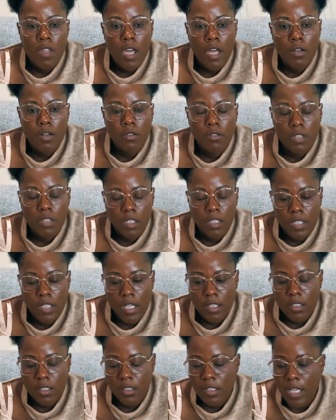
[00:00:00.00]
I don't think
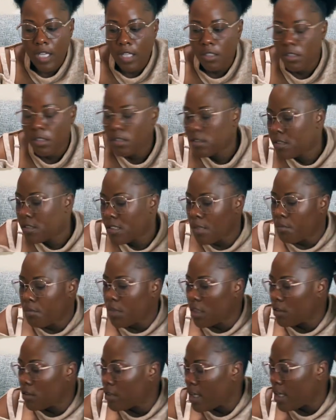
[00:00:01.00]
that that's
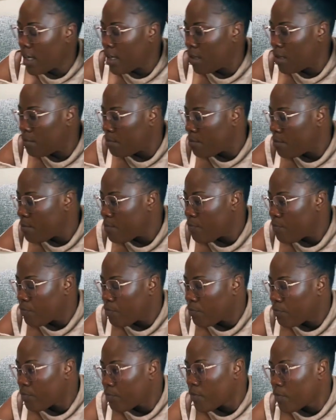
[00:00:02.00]
something that
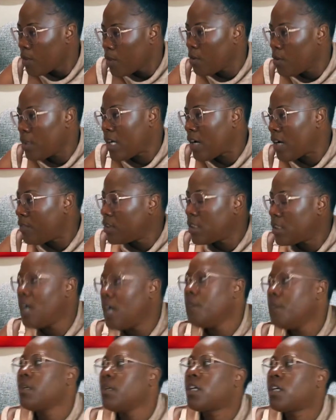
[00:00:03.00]
every
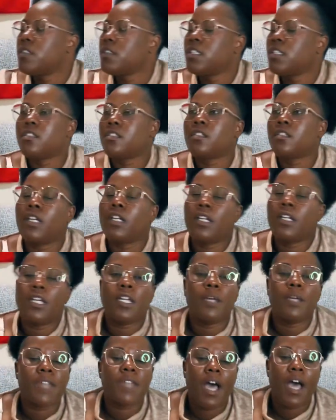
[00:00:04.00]
time because here's the thing, it
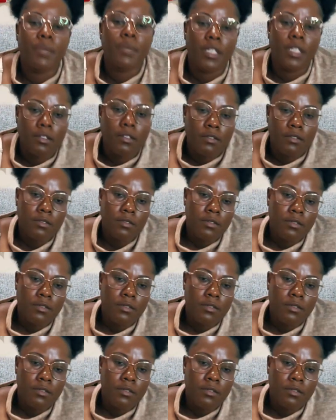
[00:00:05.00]
keeps happening.